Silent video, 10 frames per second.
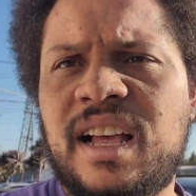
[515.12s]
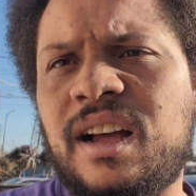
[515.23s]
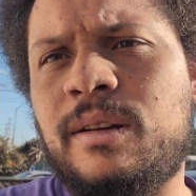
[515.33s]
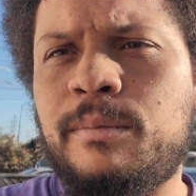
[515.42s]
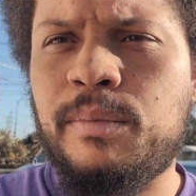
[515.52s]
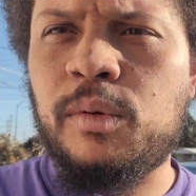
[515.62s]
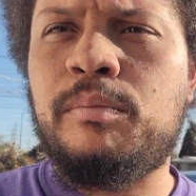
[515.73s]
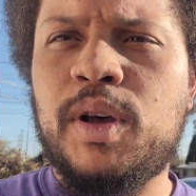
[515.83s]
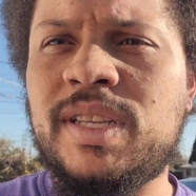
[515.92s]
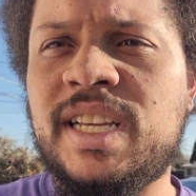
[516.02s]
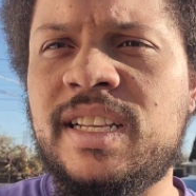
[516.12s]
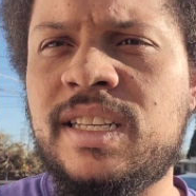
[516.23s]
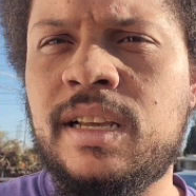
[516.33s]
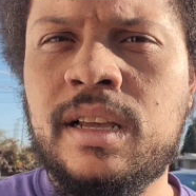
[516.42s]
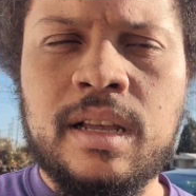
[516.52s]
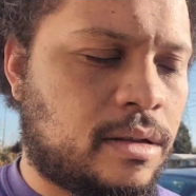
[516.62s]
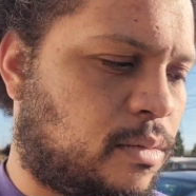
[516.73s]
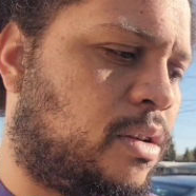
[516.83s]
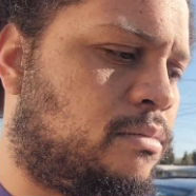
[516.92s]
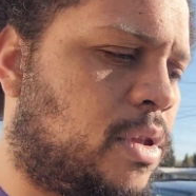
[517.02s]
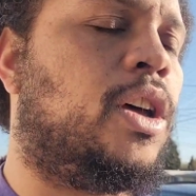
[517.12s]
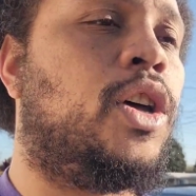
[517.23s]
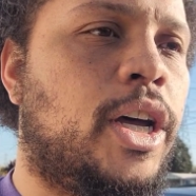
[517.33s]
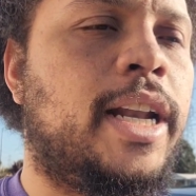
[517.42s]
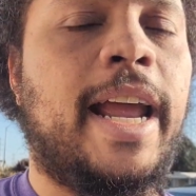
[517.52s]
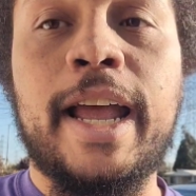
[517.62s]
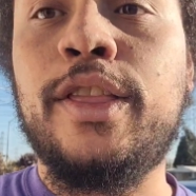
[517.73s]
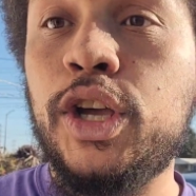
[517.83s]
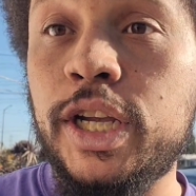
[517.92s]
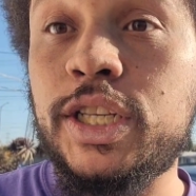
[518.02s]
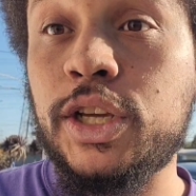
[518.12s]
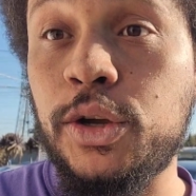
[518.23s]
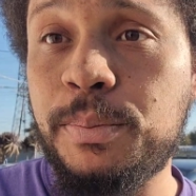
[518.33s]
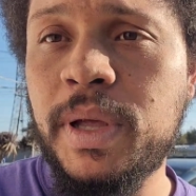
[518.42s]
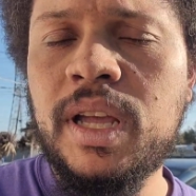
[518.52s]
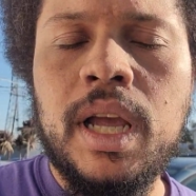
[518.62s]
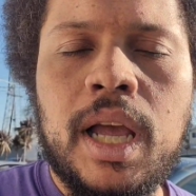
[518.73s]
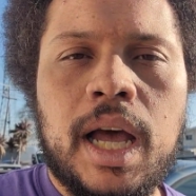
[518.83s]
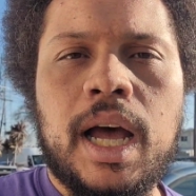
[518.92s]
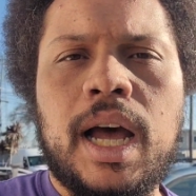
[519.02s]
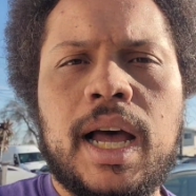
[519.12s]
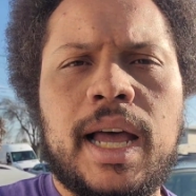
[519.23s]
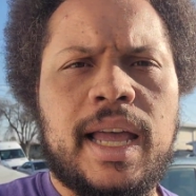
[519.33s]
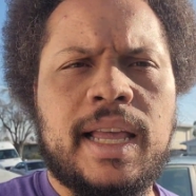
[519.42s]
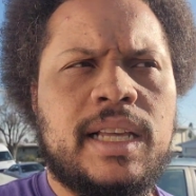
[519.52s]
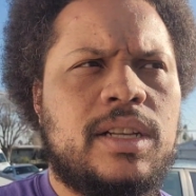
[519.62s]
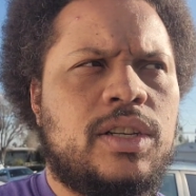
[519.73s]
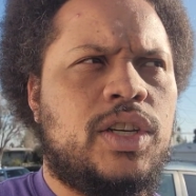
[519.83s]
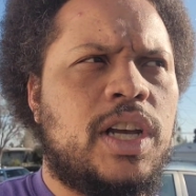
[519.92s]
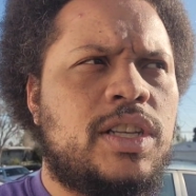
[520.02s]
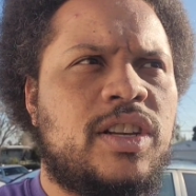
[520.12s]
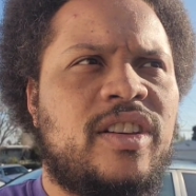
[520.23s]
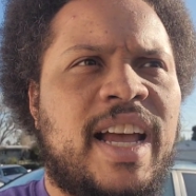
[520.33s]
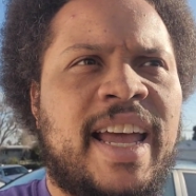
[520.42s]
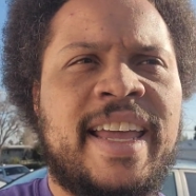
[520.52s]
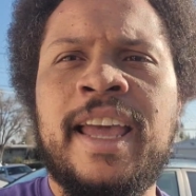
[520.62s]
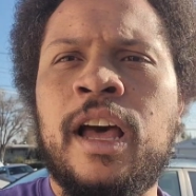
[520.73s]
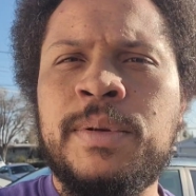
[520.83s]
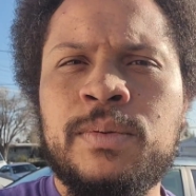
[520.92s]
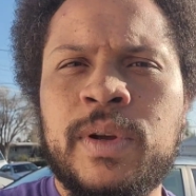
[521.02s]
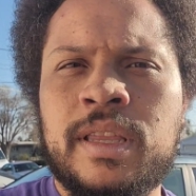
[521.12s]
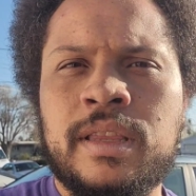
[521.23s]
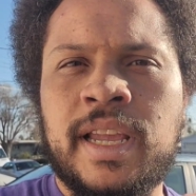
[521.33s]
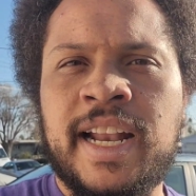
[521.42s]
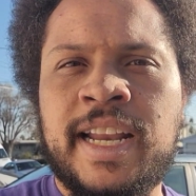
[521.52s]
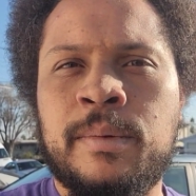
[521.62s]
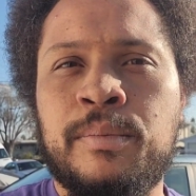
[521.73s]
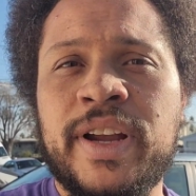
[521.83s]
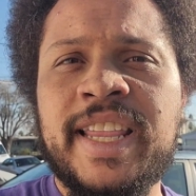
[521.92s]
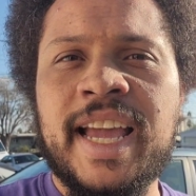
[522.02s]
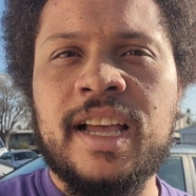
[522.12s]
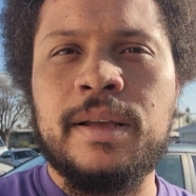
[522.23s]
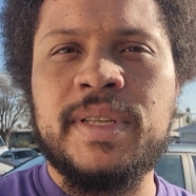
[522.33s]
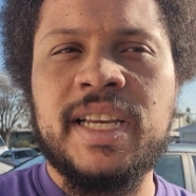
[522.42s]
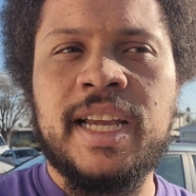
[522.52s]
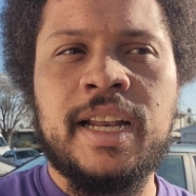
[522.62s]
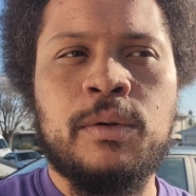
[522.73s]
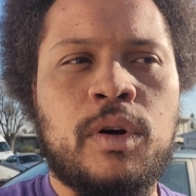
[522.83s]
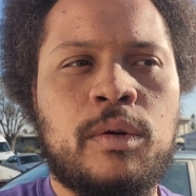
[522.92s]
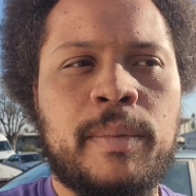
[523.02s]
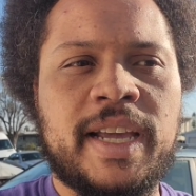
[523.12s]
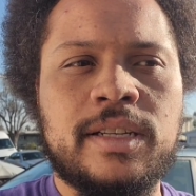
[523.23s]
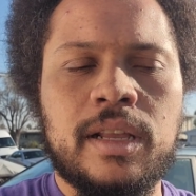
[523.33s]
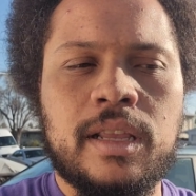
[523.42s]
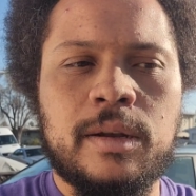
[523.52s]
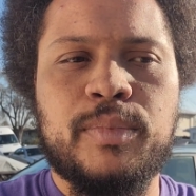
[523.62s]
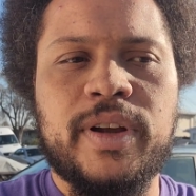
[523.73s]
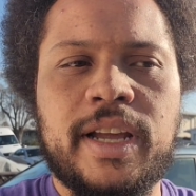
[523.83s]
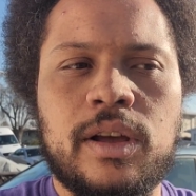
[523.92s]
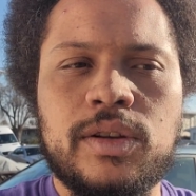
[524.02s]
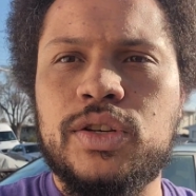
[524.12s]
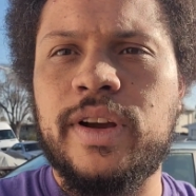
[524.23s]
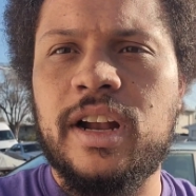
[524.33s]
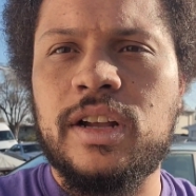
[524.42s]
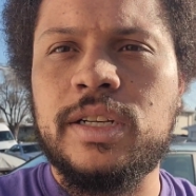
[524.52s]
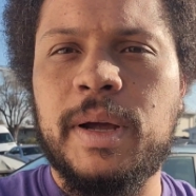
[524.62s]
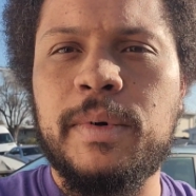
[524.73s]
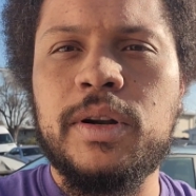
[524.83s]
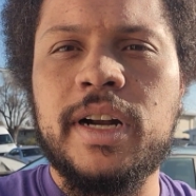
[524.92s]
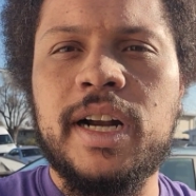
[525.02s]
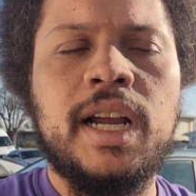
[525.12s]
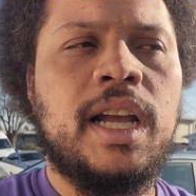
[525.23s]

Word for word: uh, both, both sets, well, the hood and the hood scoop uh, just so that it helps with any debris that comes in. It won't make it so that the debris goes straight onto my motor.